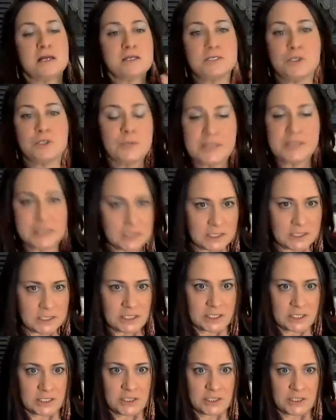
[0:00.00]
Doing the
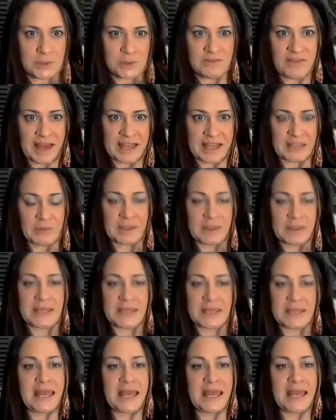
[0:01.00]
dishes, doing vacuuming
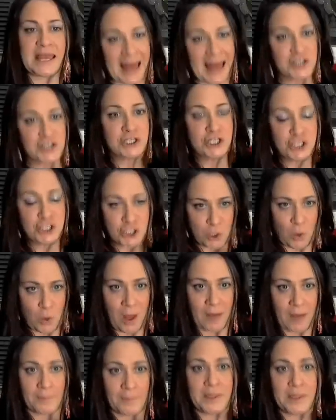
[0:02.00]
can actually show
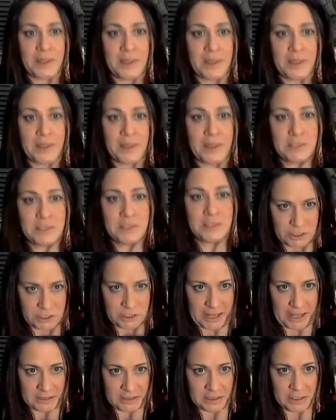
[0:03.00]
up as a delicious
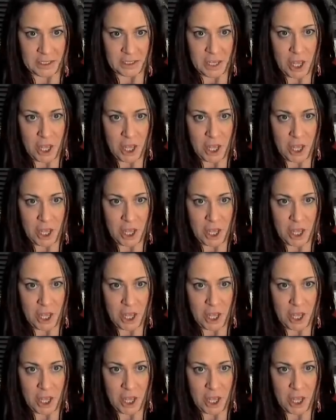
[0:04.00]
yes